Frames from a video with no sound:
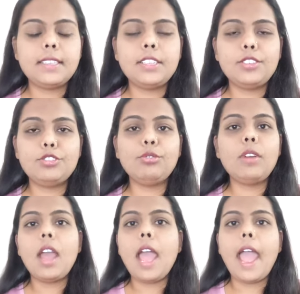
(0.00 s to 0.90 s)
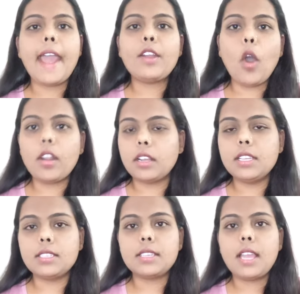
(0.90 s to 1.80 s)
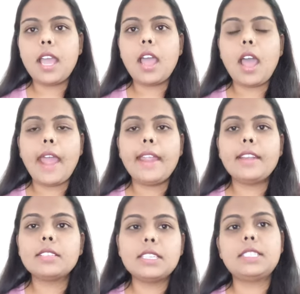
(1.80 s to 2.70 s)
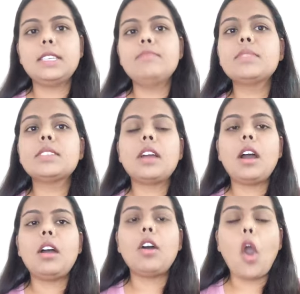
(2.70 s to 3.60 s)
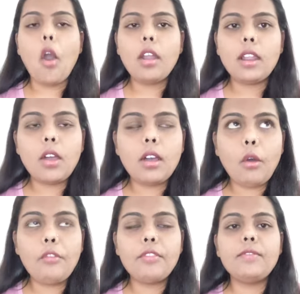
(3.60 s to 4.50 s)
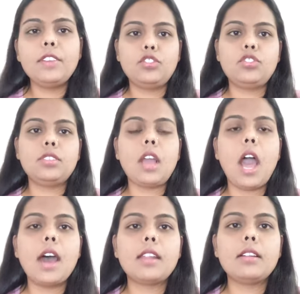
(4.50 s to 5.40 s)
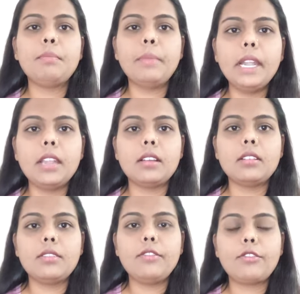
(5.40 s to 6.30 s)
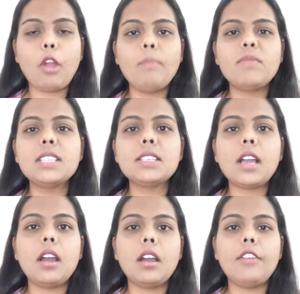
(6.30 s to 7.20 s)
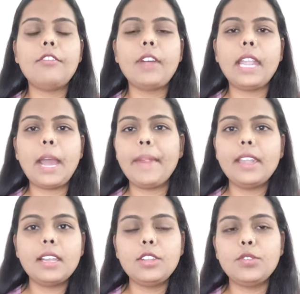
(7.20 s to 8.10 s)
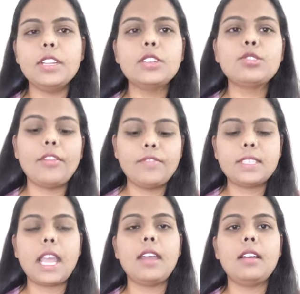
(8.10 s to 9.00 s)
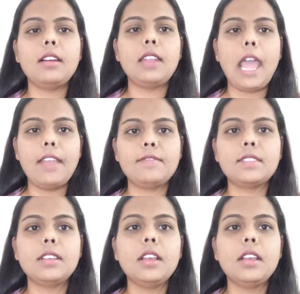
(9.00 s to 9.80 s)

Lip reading: tissue, and organs and systems, all of which are built from these fundamental units of lives.